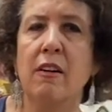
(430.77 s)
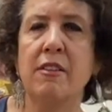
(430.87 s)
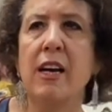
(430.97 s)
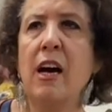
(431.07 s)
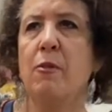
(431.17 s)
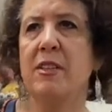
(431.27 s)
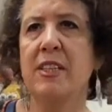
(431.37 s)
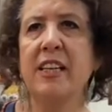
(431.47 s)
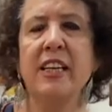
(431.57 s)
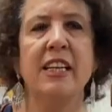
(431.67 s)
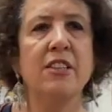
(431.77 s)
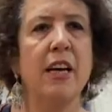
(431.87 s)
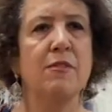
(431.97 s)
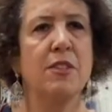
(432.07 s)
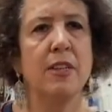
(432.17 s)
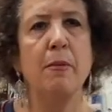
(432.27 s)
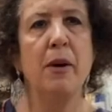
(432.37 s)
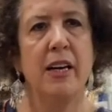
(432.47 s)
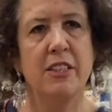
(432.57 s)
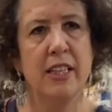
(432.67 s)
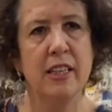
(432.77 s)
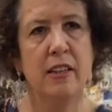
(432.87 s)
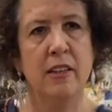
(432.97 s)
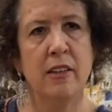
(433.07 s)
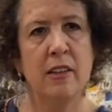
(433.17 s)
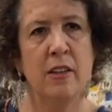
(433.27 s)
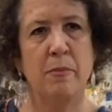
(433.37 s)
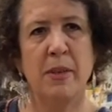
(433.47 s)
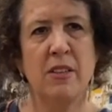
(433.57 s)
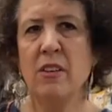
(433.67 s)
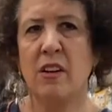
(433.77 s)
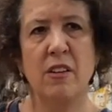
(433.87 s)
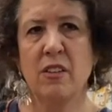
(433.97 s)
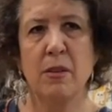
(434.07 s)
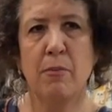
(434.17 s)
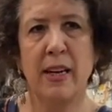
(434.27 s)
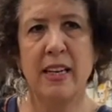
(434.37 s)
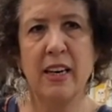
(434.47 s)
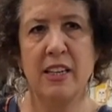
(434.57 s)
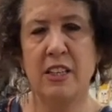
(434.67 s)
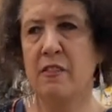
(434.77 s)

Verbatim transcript: I think I always think you need to have some idea, but not complete idea.